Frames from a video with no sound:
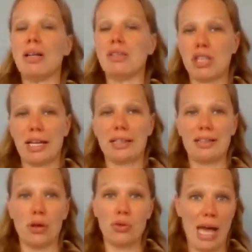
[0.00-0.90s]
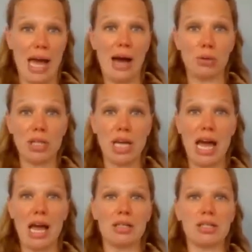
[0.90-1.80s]
check those out,
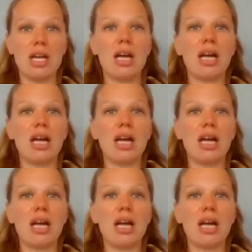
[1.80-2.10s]
and